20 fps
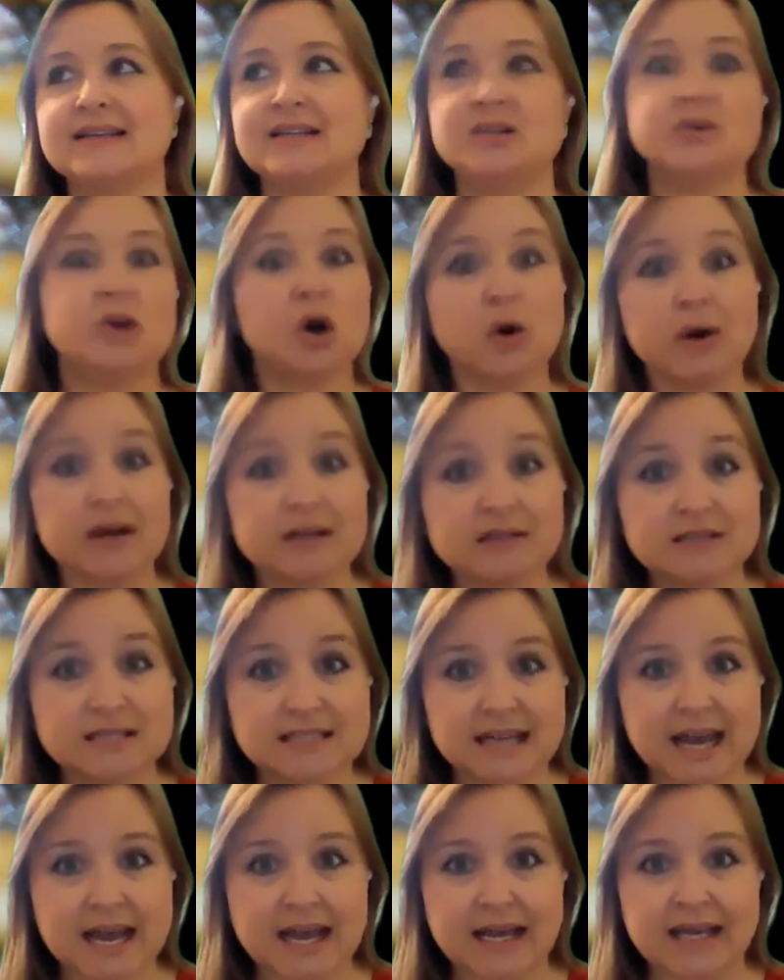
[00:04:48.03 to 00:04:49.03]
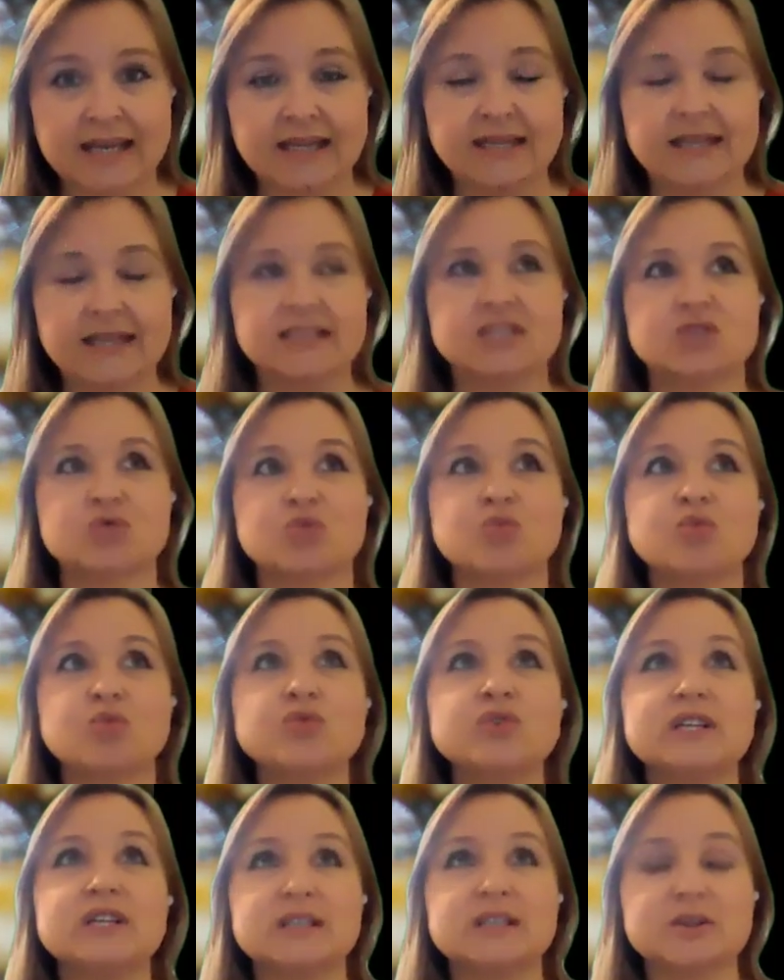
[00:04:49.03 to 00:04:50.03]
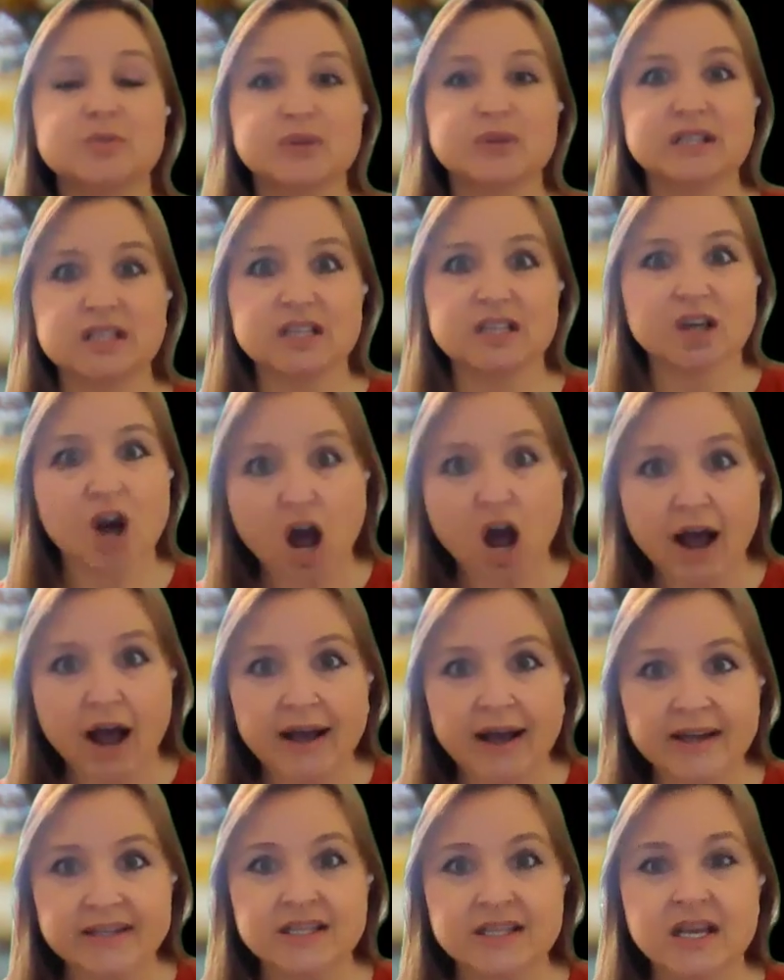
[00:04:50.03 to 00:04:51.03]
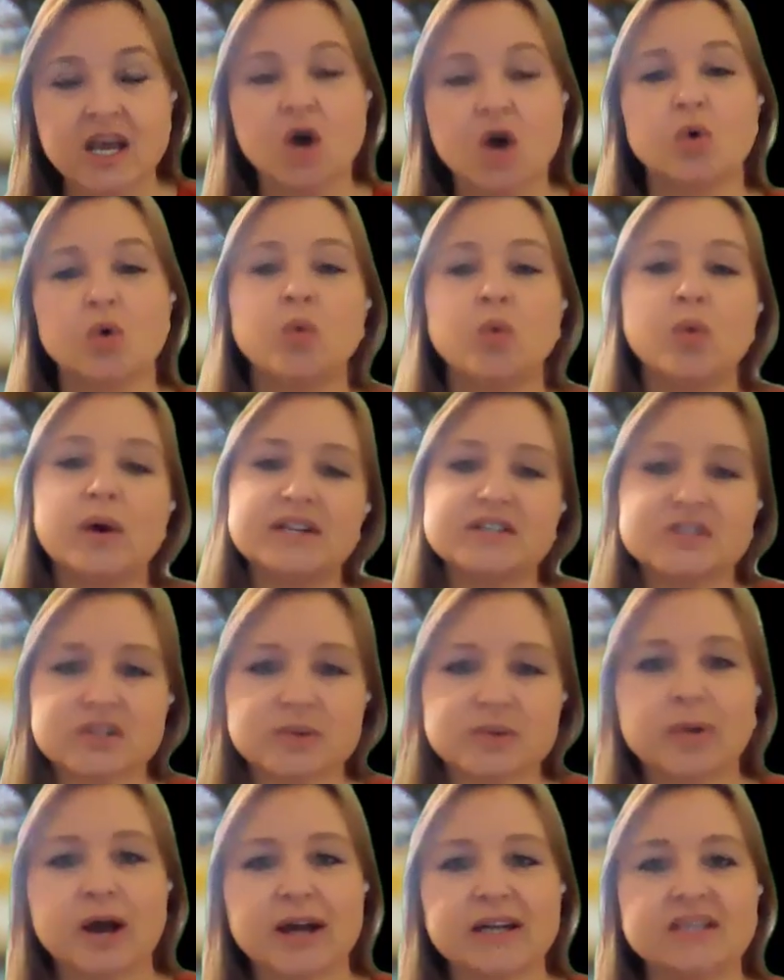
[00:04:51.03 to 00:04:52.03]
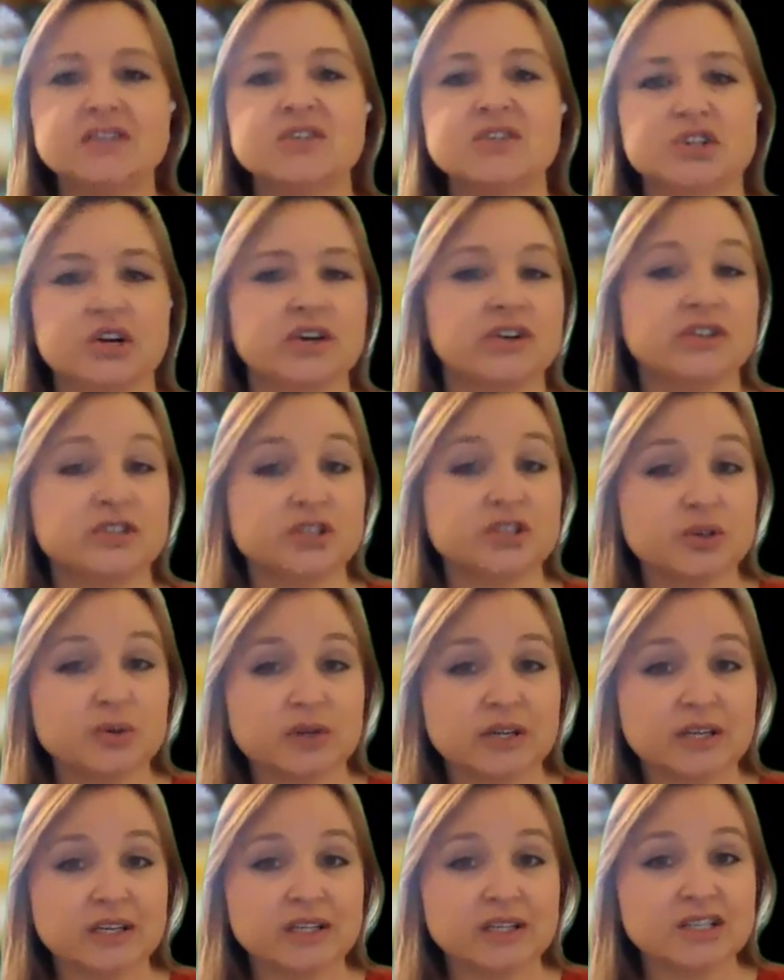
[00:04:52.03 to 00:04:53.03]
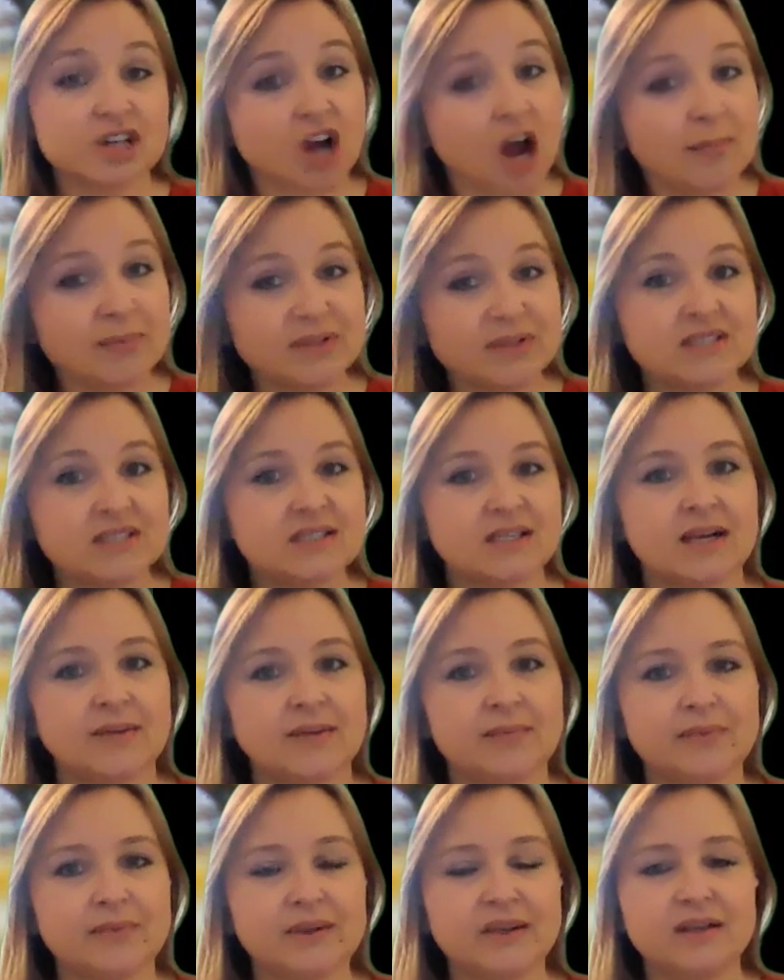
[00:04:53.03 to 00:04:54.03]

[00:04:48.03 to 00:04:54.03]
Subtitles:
you go outside, it's really, really hot. Well, what does your body start doing to compensate?